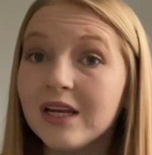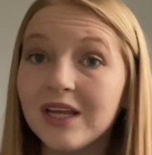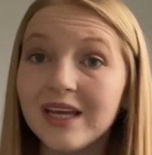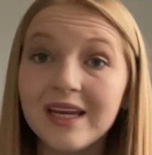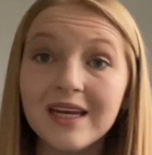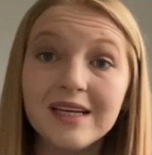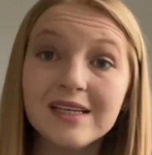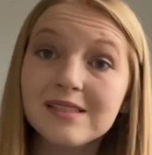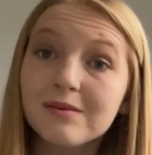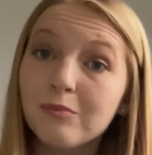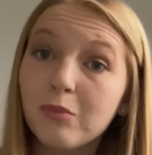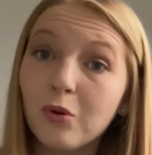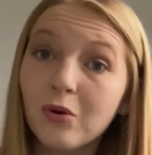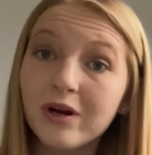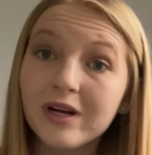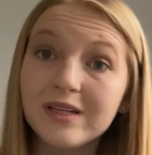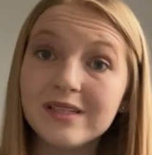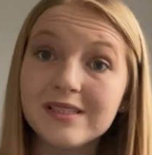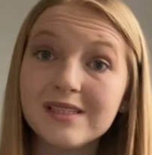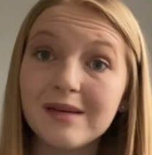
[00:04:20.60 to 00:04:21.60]
it is
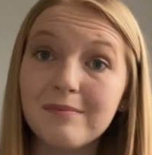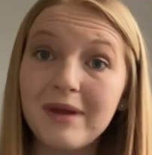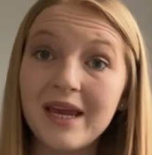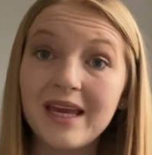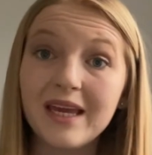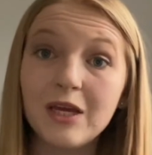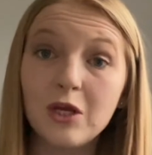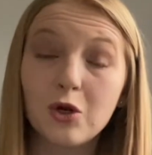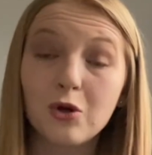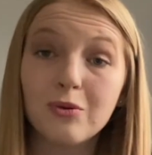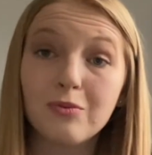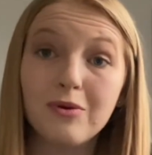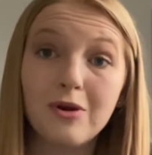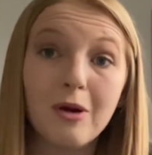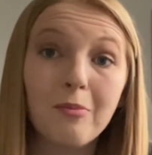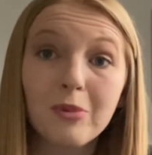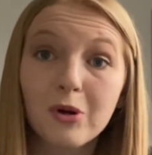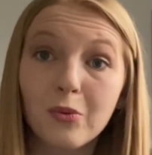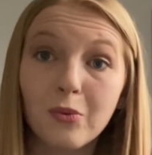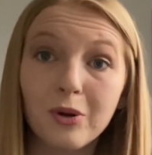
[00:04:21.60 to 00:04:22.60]
important to make it your
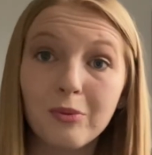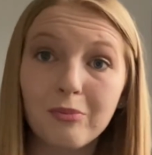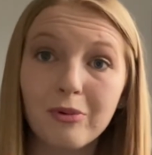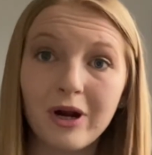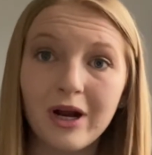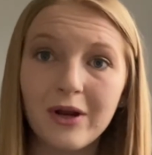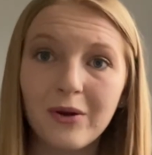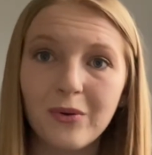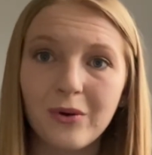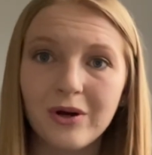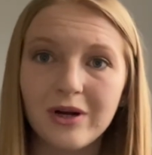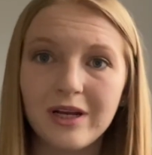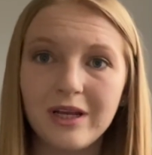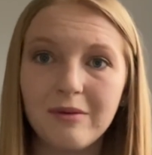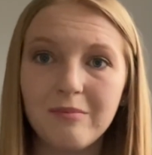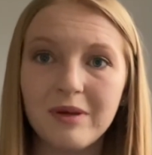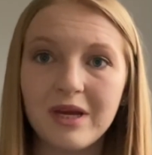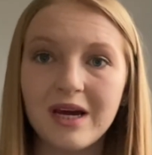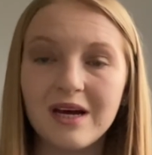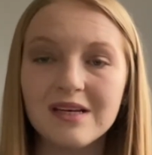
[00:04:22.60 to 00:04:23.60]
number one priority
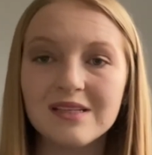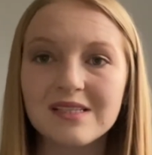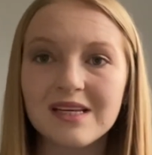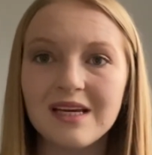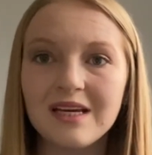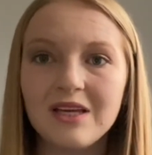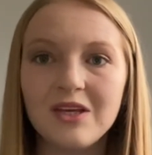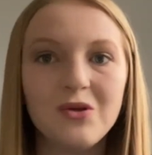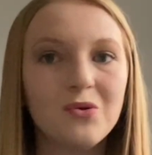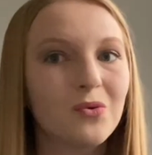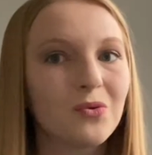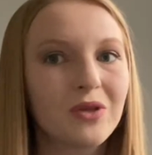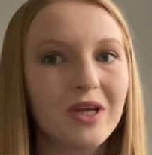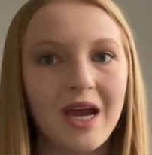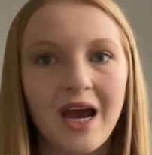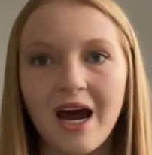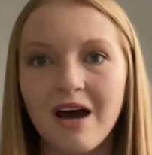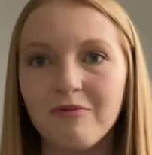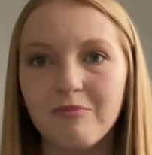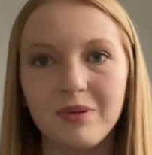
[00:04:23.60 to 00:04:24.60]
because you only
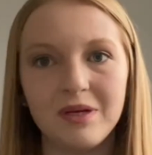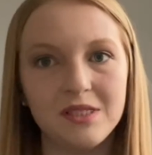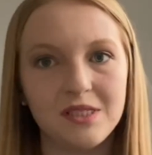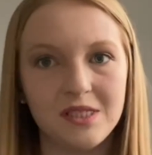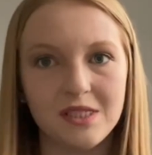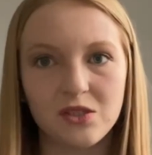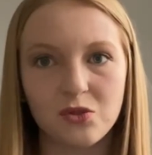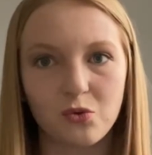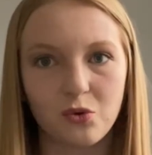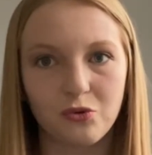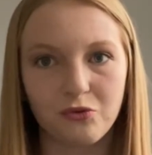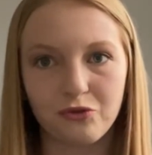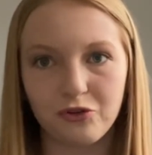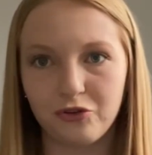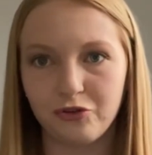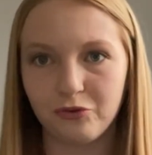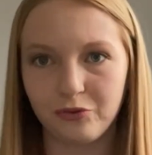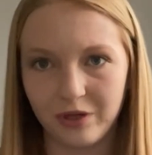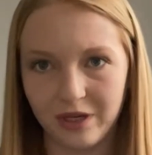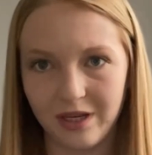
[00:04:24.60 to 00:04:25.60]
have PT school for
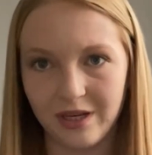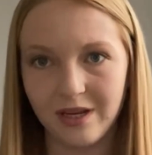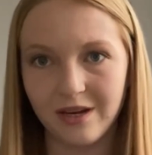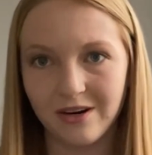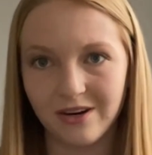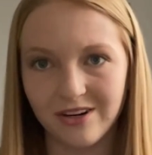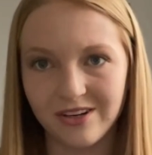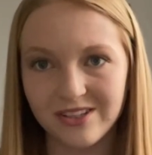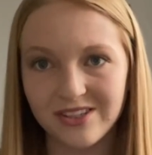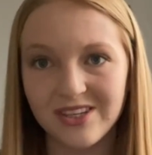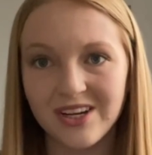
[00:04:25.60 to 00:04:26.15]
3 years.